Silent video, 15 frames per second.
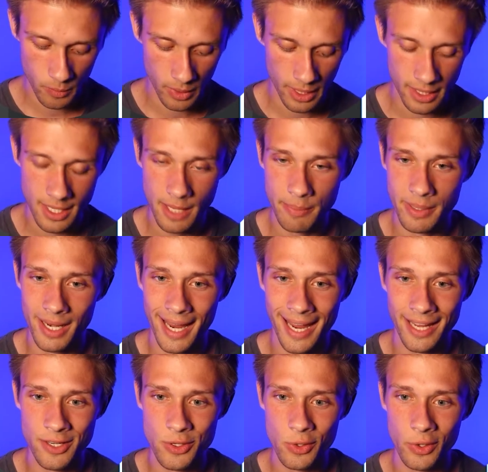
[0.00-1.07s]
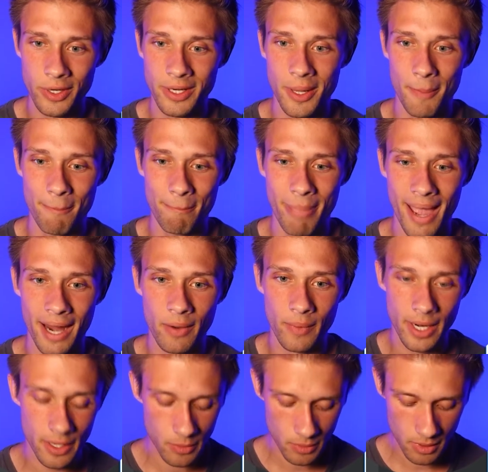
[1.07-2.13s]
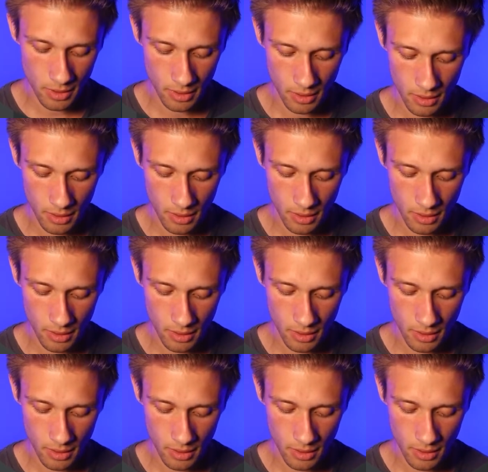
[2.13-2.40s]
We're gonna type in Android background,